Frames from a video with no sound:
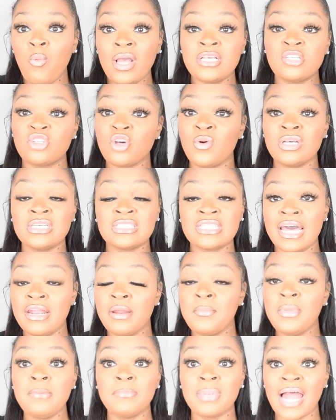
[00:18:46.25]
so instead
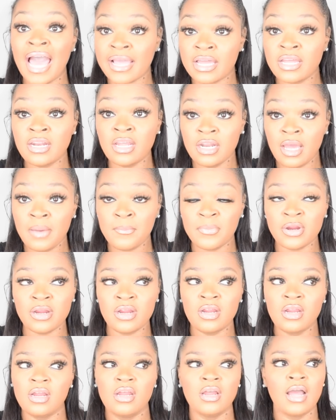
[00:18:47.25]
of me blocking the
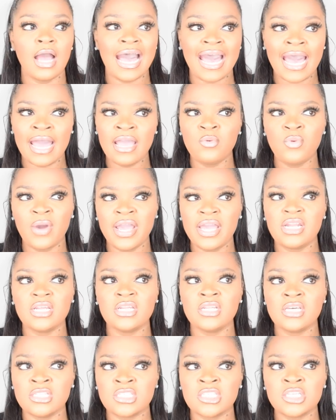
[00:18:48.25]
number, I
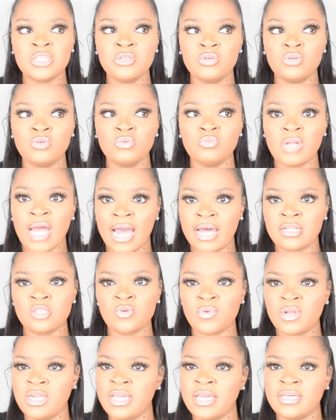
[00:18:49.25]
waited until
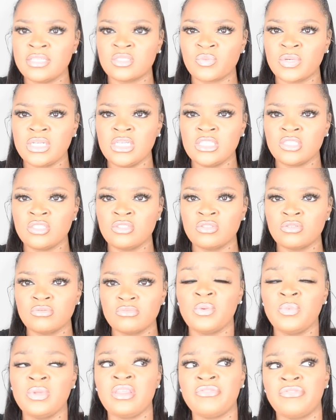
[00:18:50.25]

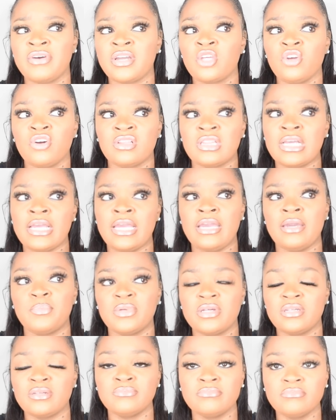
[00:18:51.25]
9/28/22. What the fuck y'all think
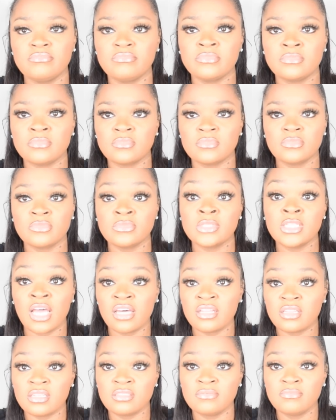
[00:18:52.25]
happened?
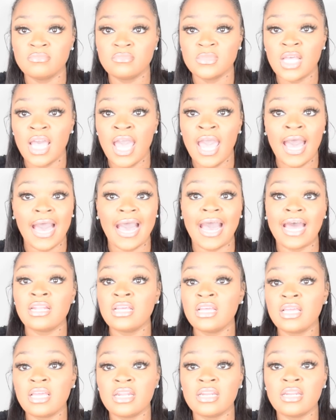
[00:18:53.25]
Nothing. I
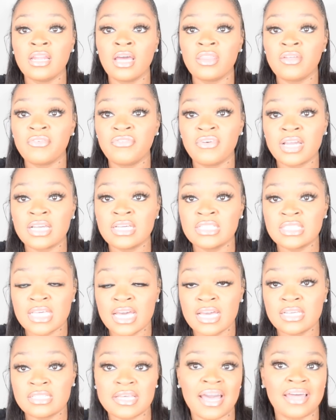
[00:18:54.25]
didn't get another fucking
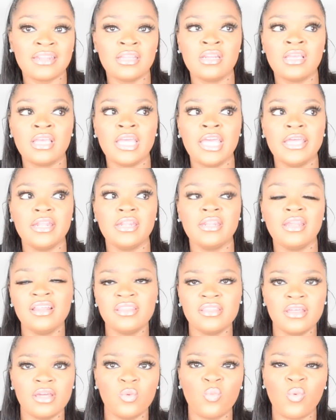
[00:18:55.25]
text. I didn't get
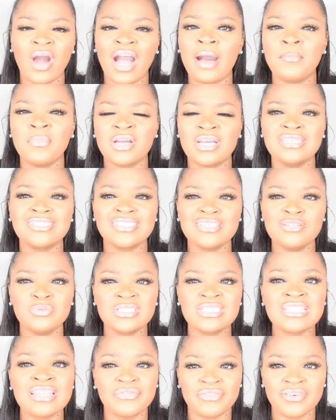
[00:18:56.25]
nothing. Why? Because it
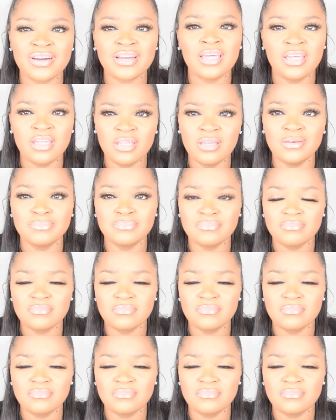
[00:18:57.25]
was the fuck him.